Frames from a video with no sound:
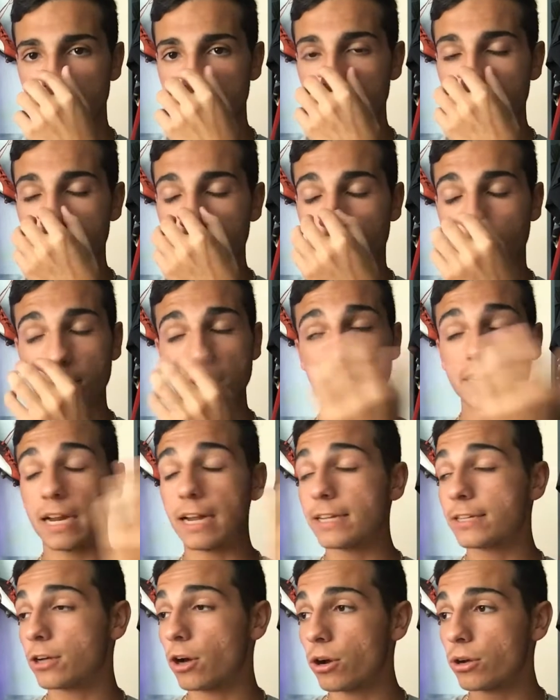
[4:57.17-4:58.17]
And I mean,
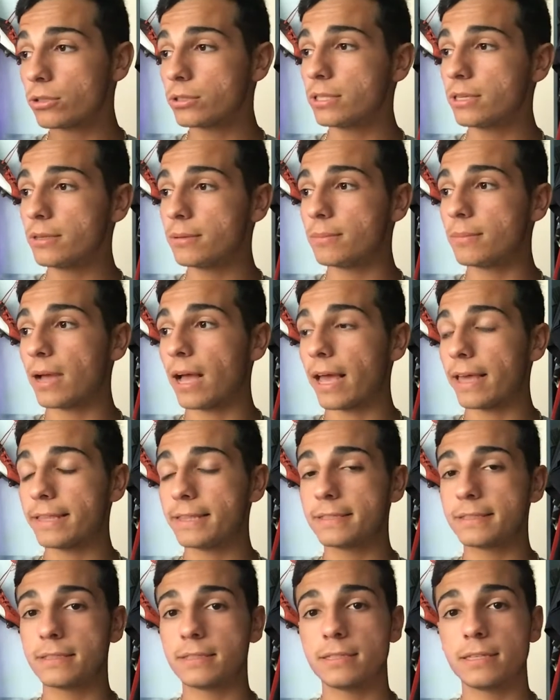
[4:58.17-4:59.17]
I called it. I
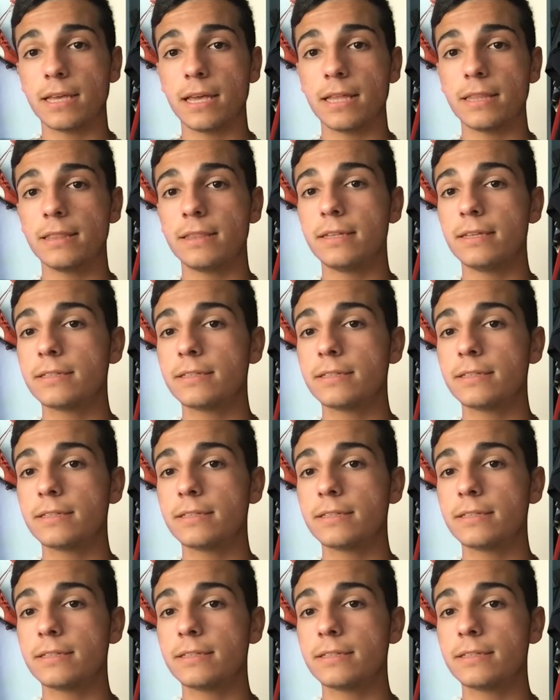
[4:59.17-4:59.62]
said